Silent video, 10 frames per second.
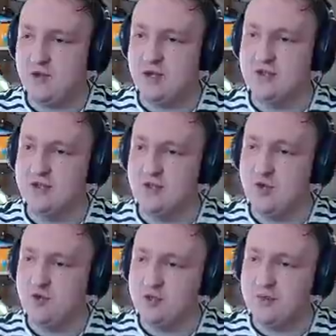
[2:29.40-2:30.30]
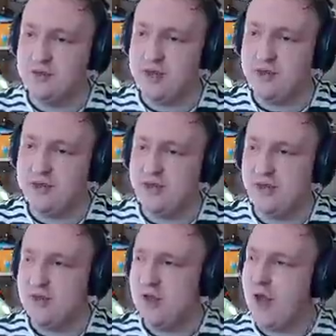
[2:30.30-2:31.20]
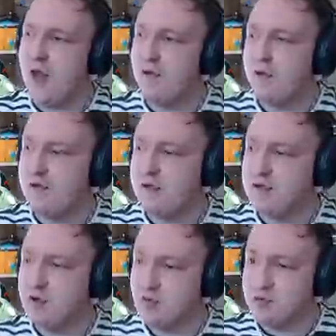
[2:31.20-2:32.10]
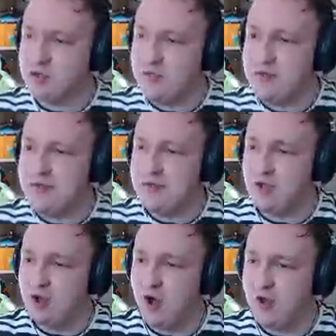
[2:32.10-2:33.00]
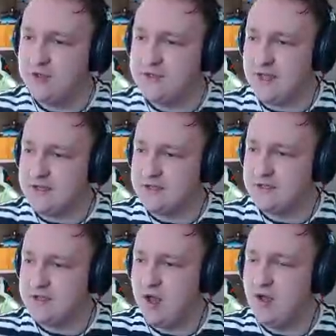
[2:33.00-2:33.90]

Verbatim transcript: because it's going to be like a contest